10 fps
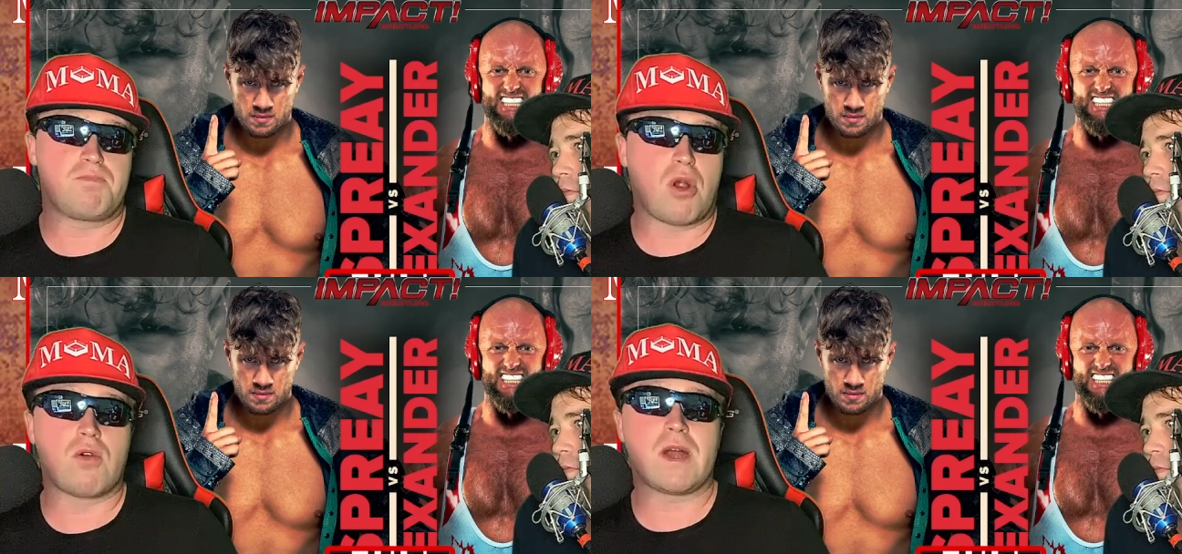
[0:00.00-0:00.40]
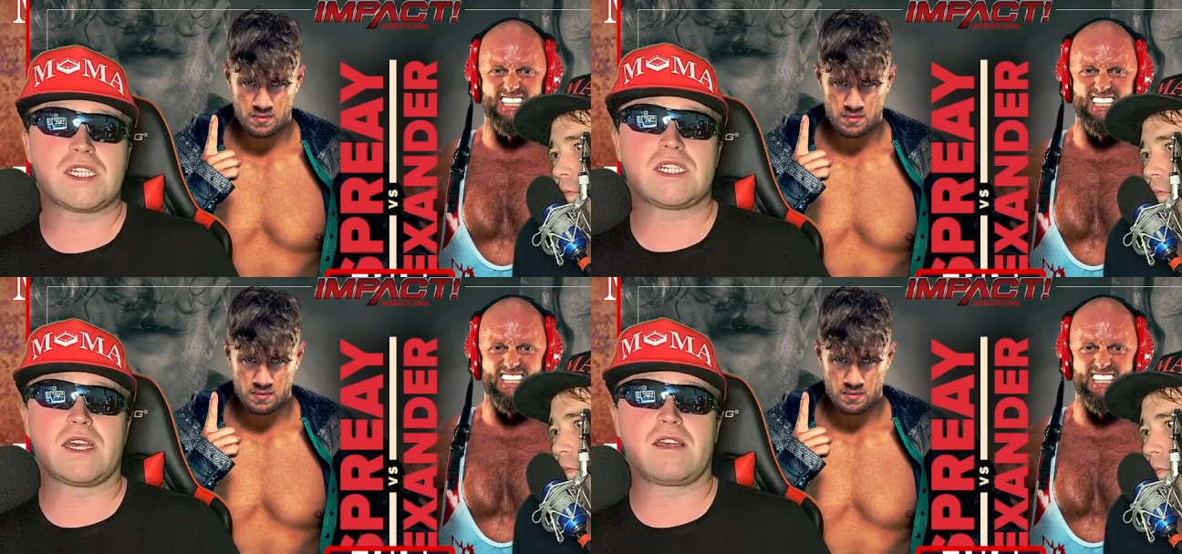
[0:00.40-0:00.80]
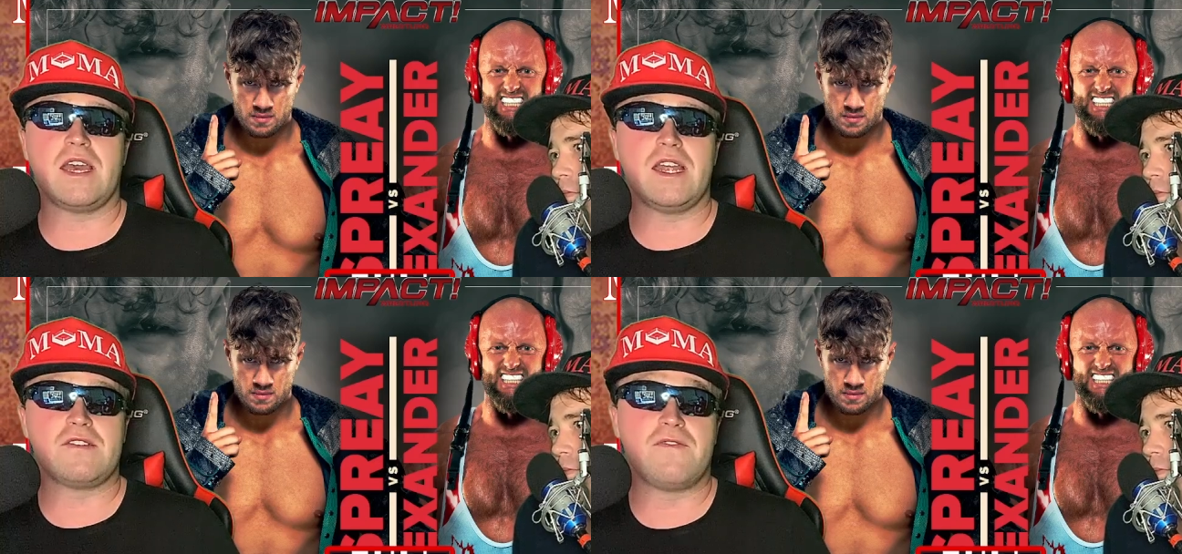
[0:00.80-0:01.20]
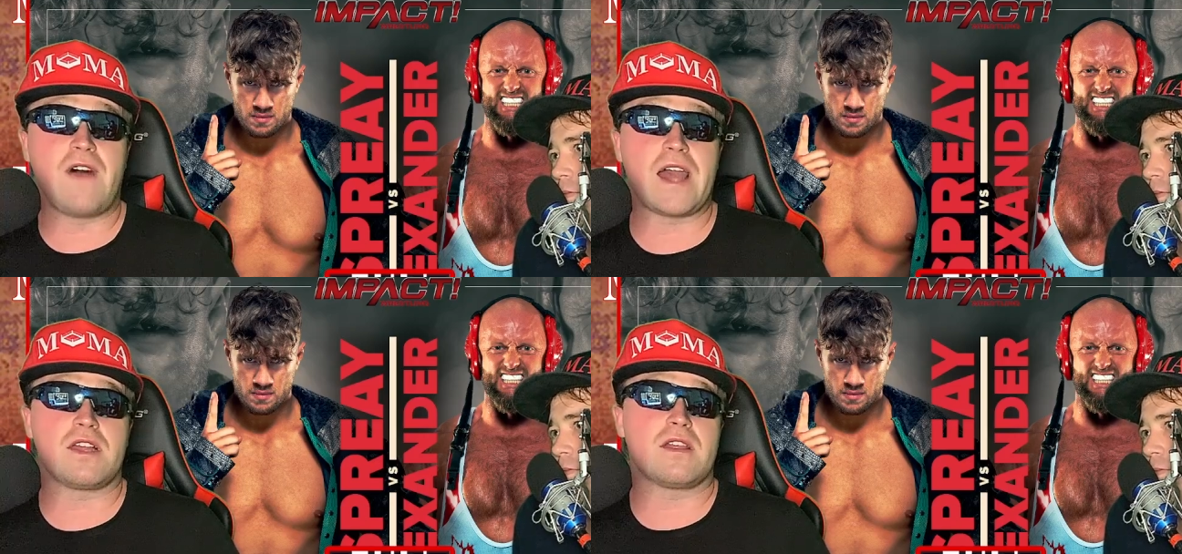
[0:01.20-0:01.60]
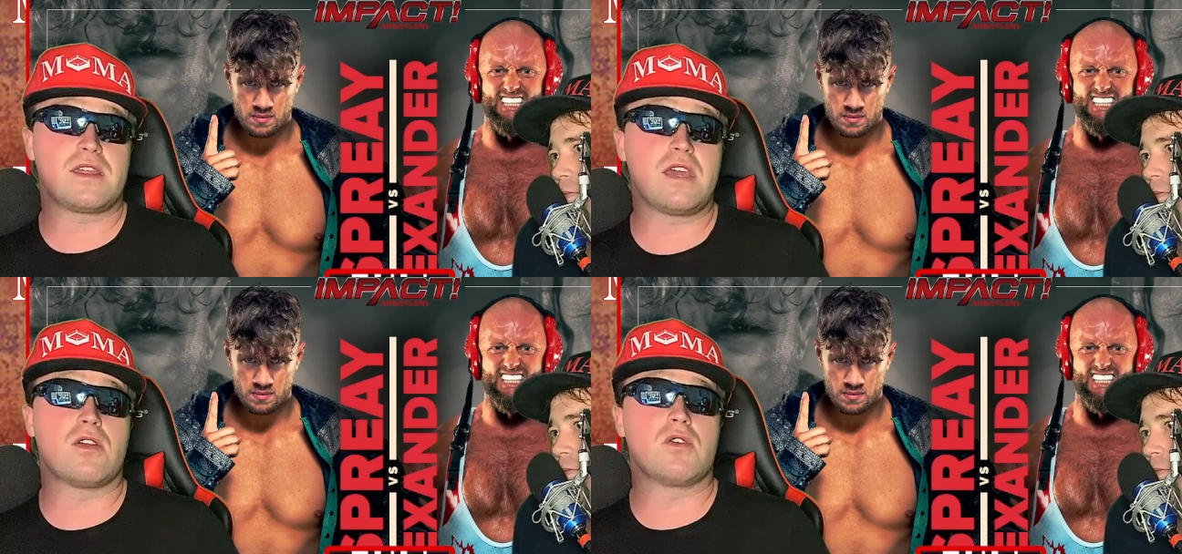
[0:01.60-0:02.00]
Speaker 1: pro wrestling. It is violent
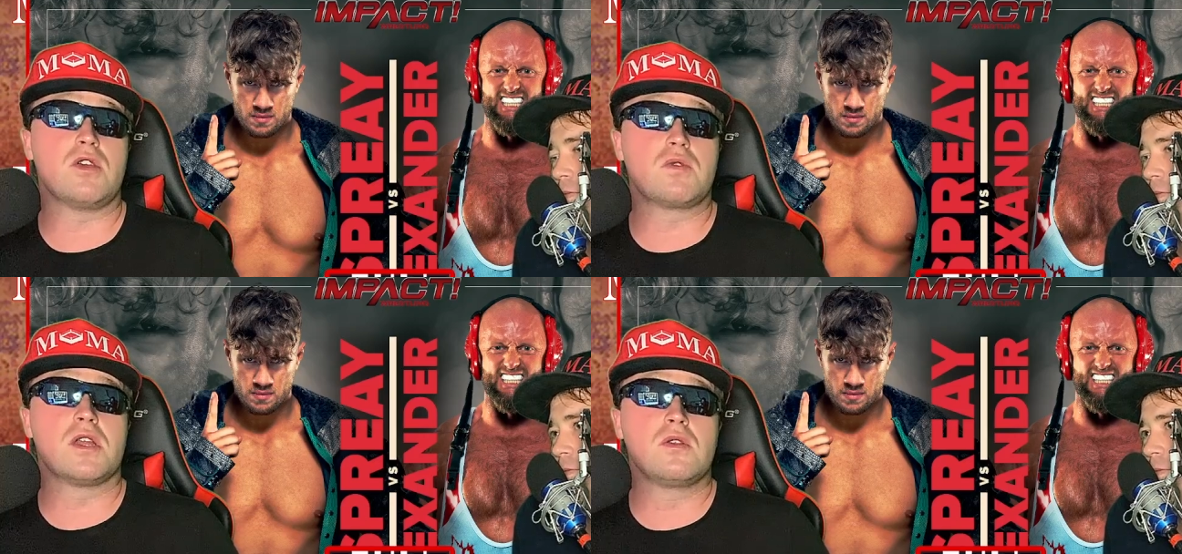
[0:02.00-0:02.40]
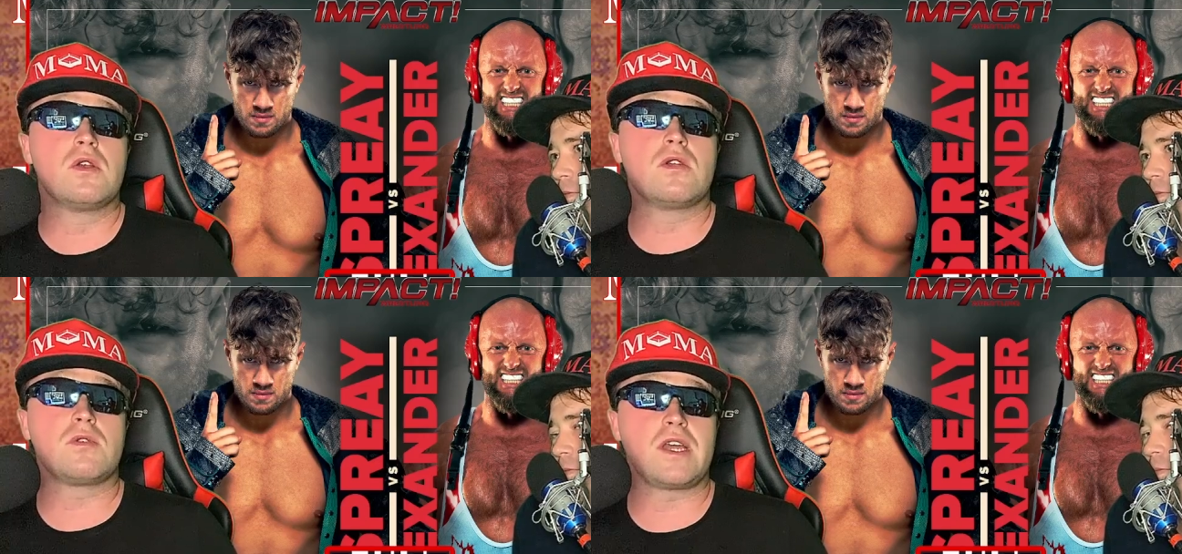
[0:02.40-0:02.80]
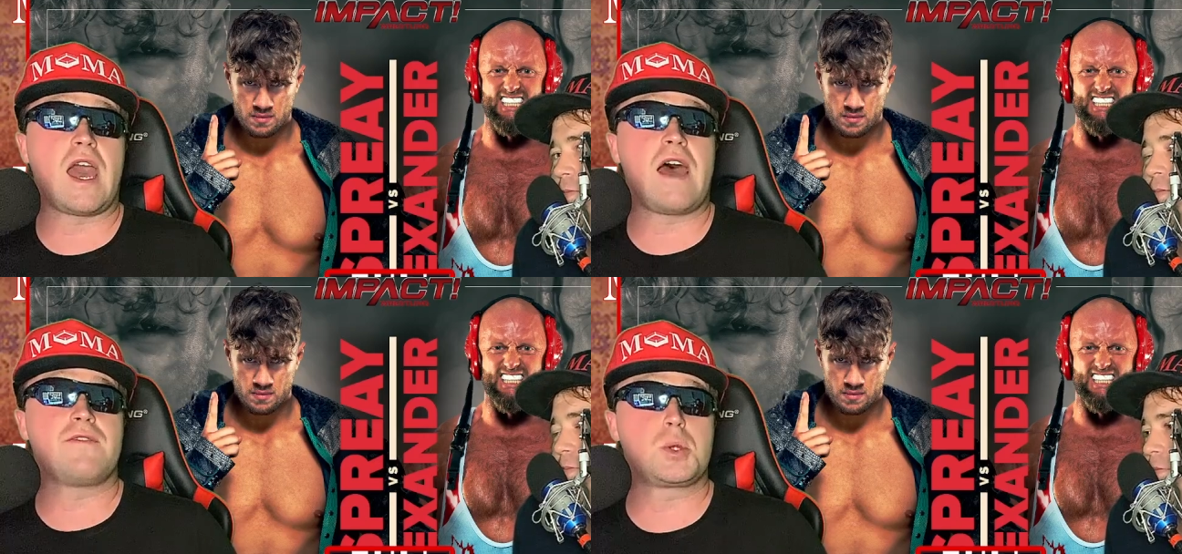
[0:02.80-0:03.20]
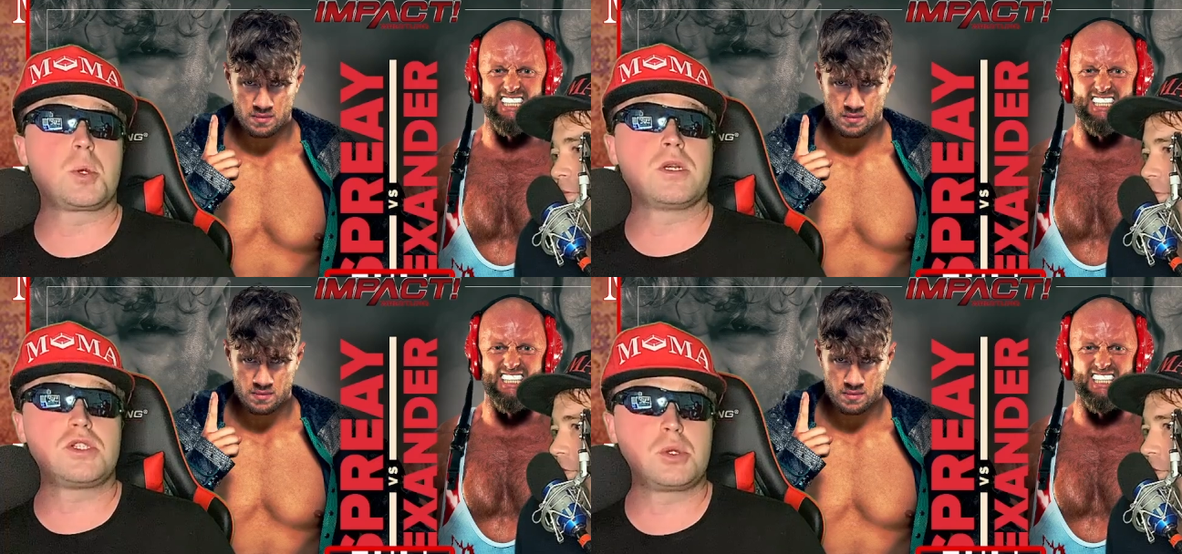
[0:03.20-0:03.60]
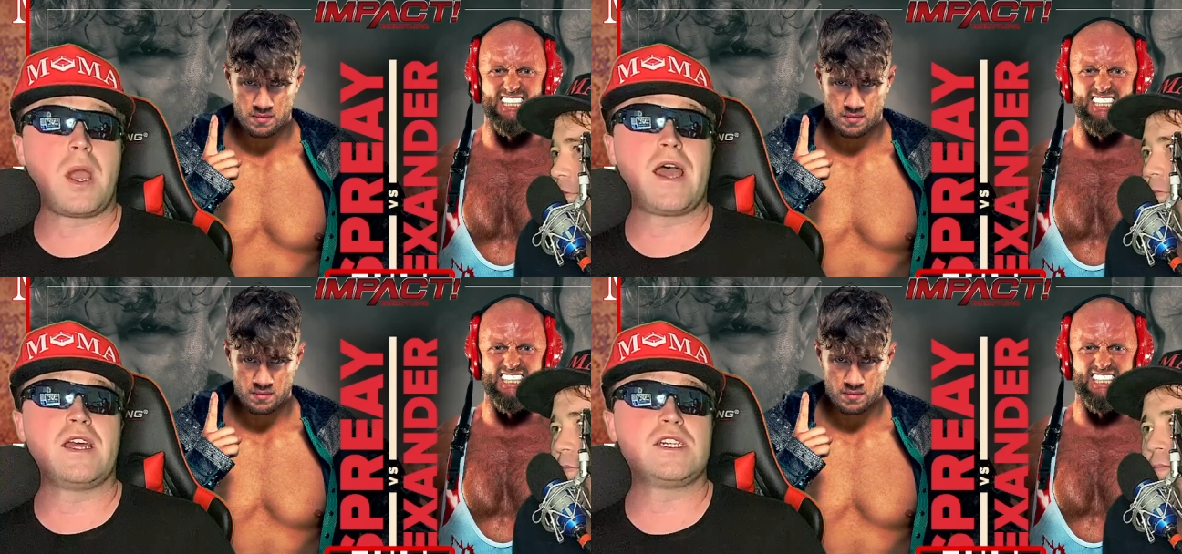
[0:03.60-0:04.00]
theater. You can literally have Trish
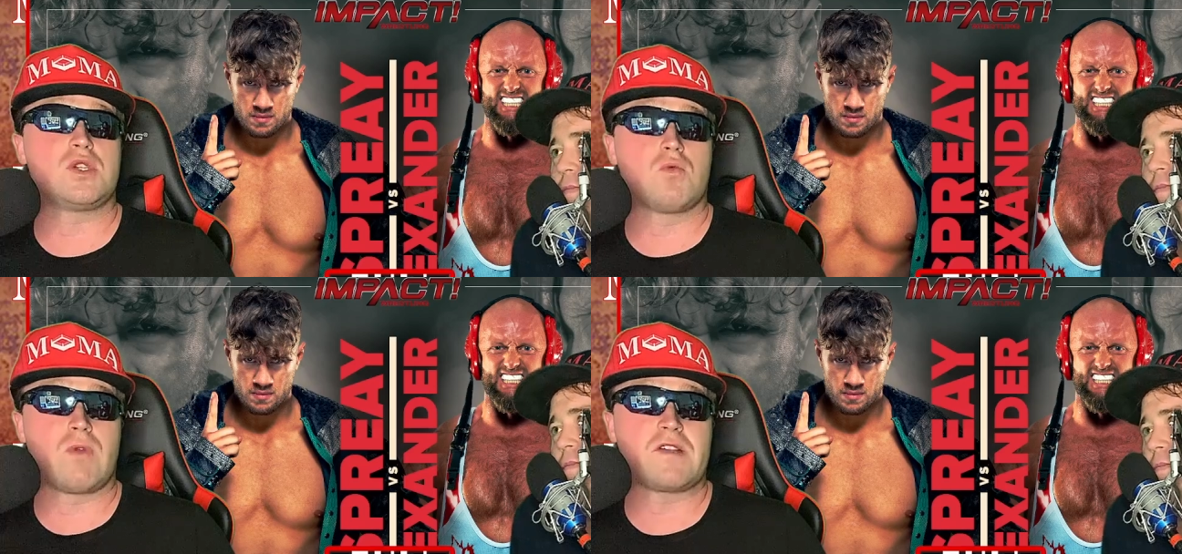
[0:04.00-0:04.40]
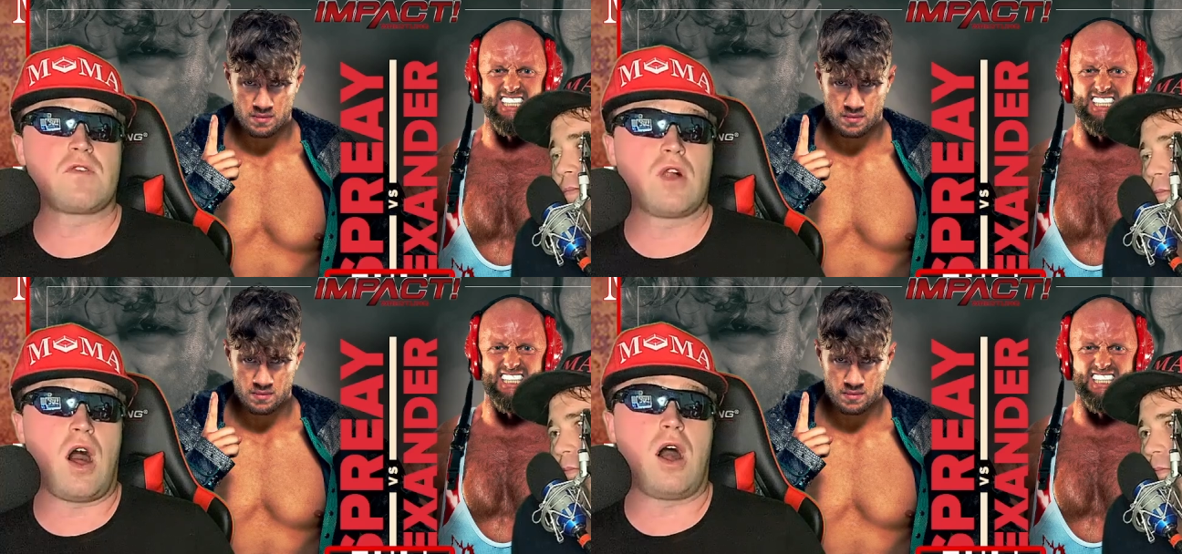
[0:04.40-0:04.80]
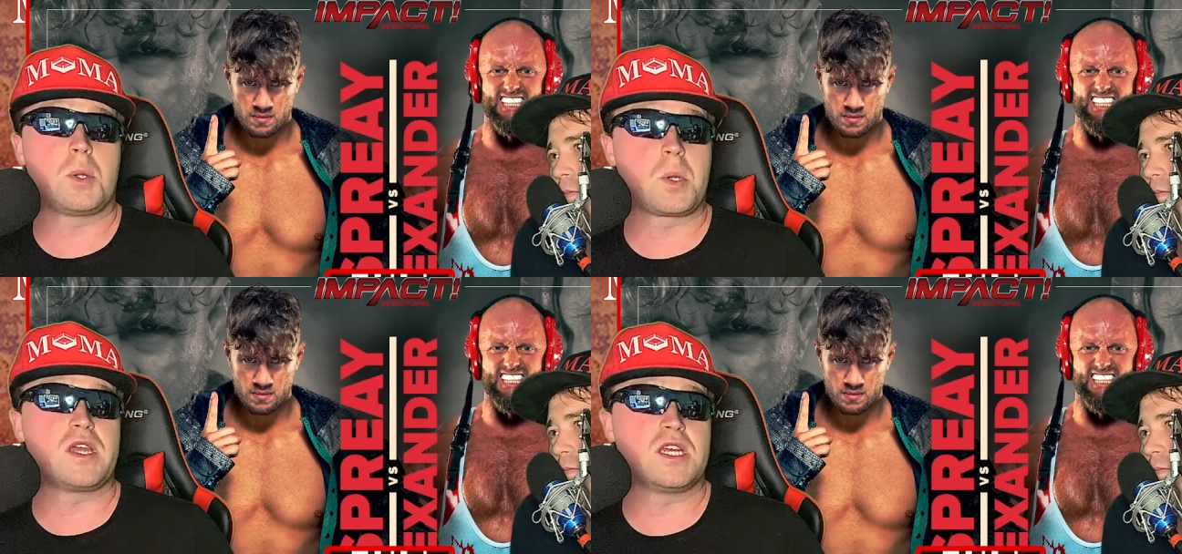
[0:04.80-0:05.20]
Stratus wrestle Andre